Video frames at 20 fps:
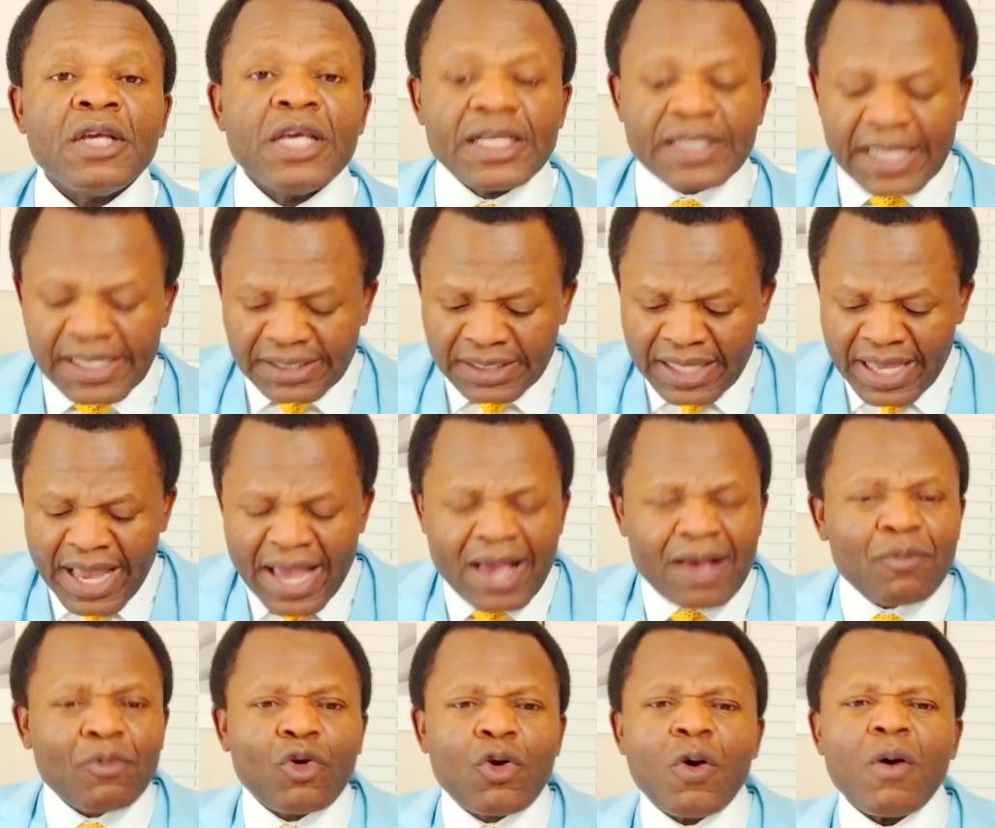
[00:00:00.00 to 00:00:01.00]
He says,
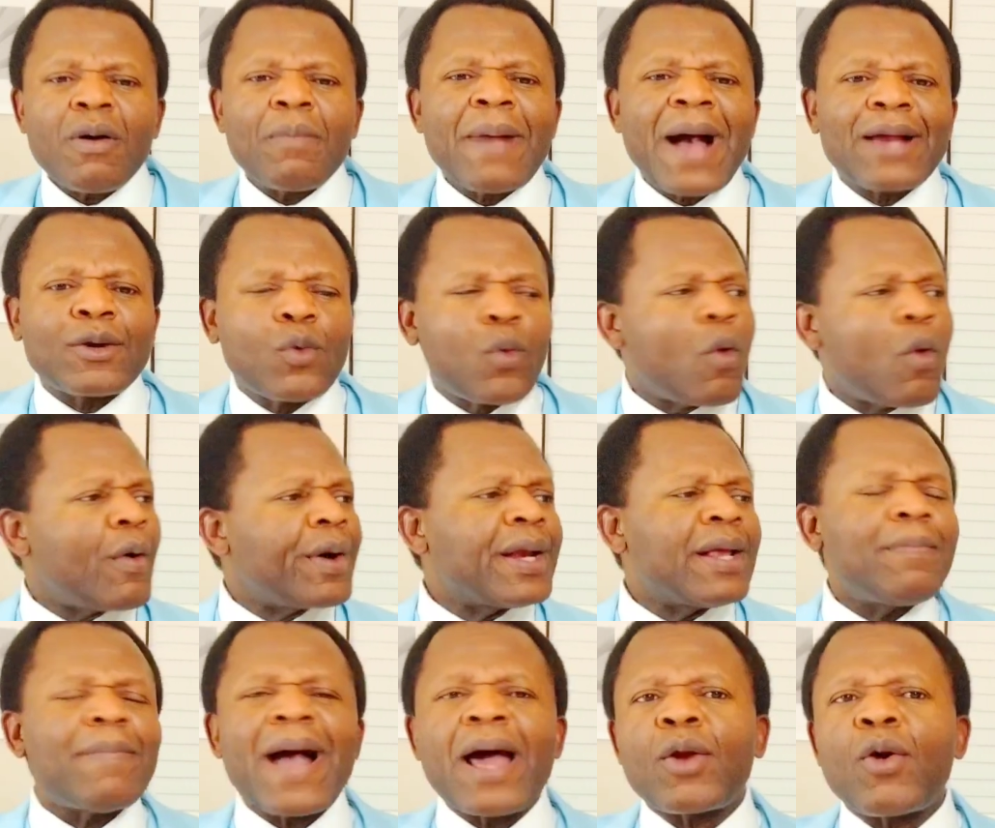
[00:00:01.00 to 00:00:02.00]
they go about
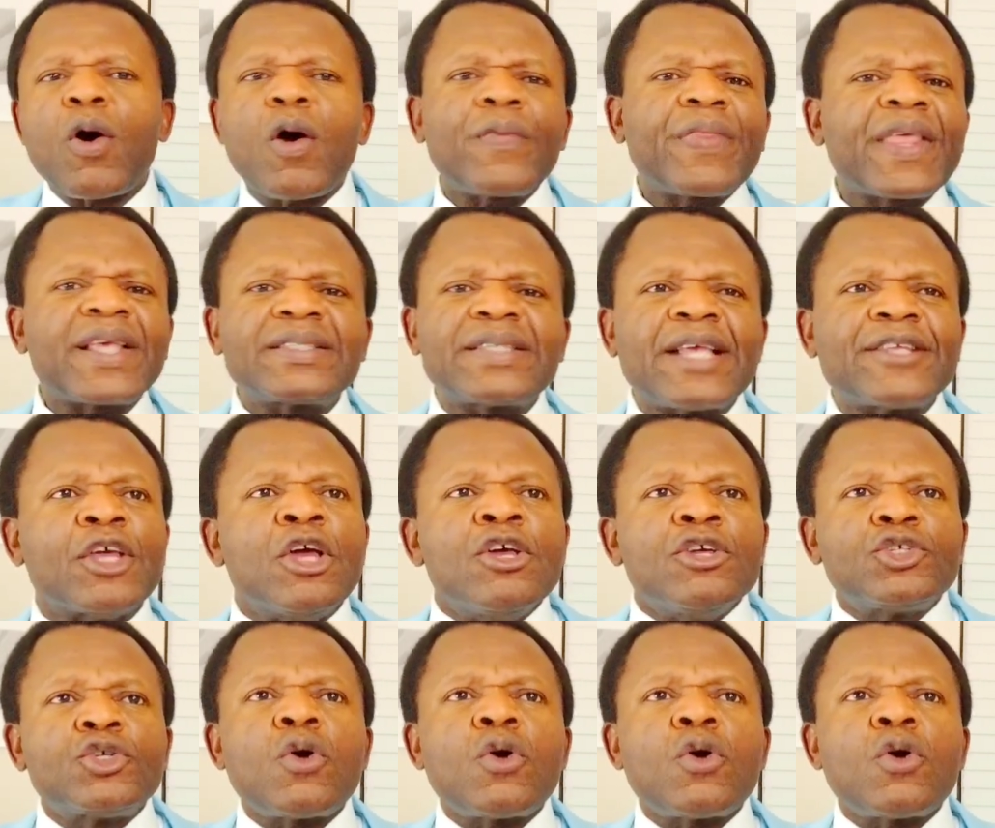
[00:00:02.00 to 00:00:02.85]
worrying about all these things.